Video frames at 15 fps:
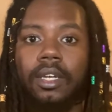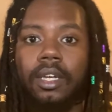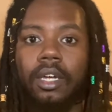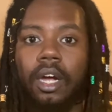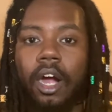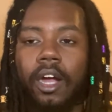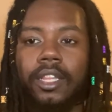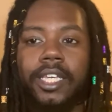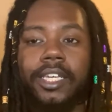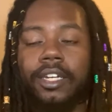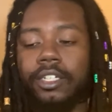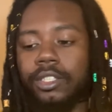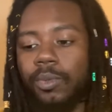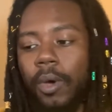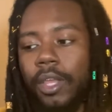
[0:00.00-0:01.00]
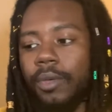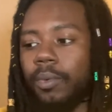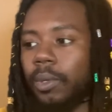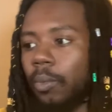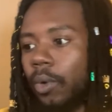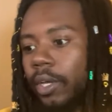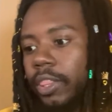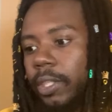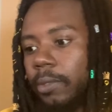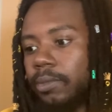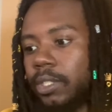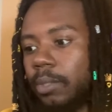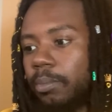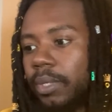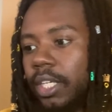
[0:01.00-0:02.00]
Our leaders, whether we want them
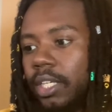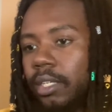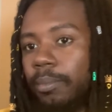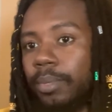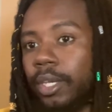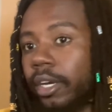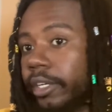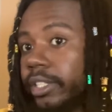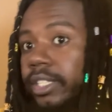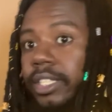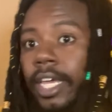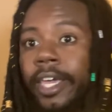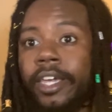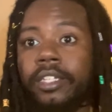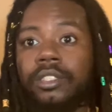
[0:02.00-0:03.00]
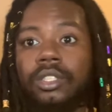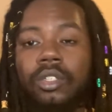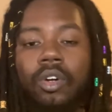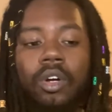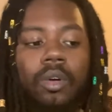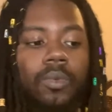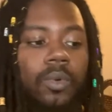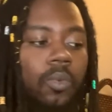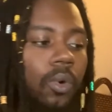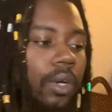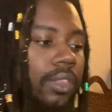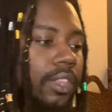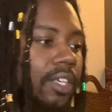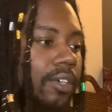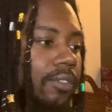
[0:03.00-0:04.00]
to be pure saints or we
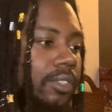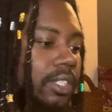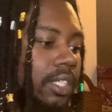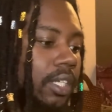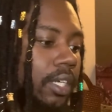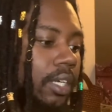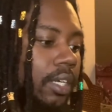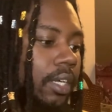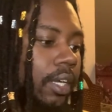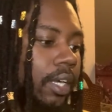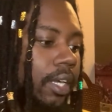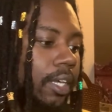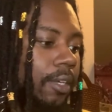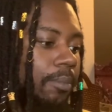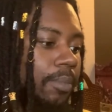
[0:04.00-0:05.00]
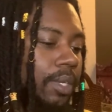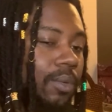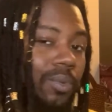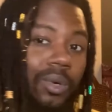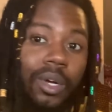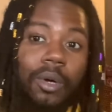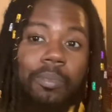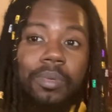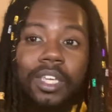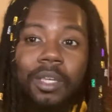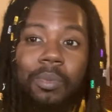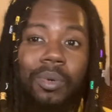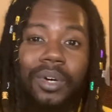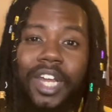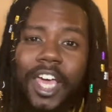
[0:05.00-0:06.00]
want them to be real
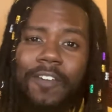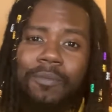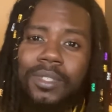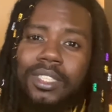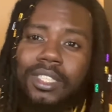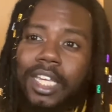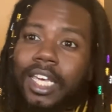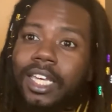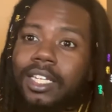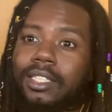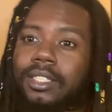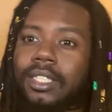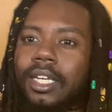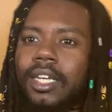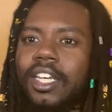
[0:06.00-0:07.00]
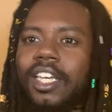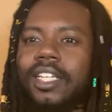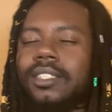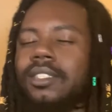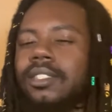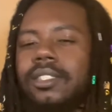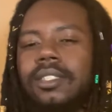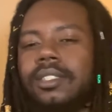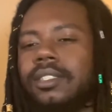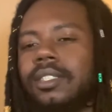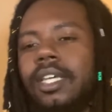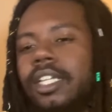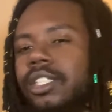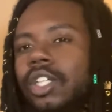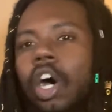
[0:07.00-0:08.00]
people and have mistakes,
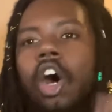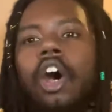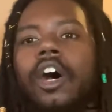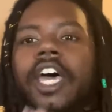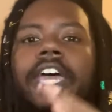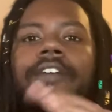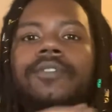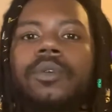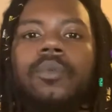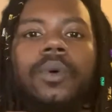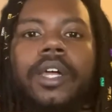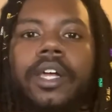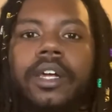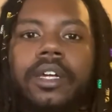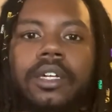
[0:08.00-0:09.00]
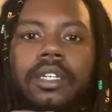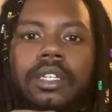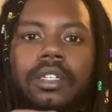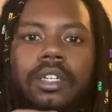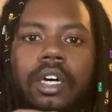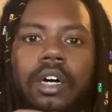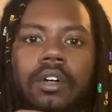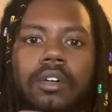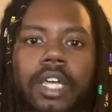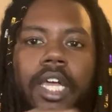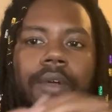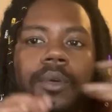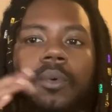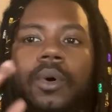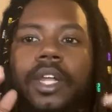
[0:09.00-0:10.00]
it's all everywhere. You know,
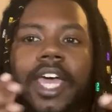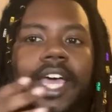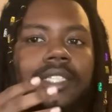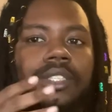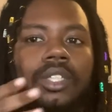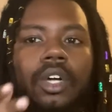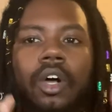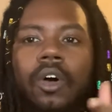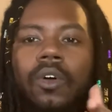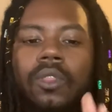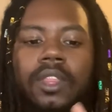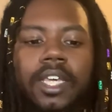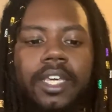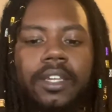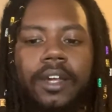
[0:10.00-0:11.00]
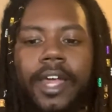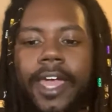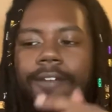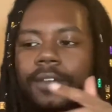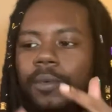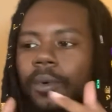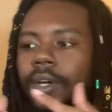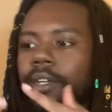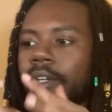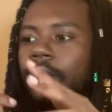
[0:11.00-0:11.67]
everyone has their own leader. Everyone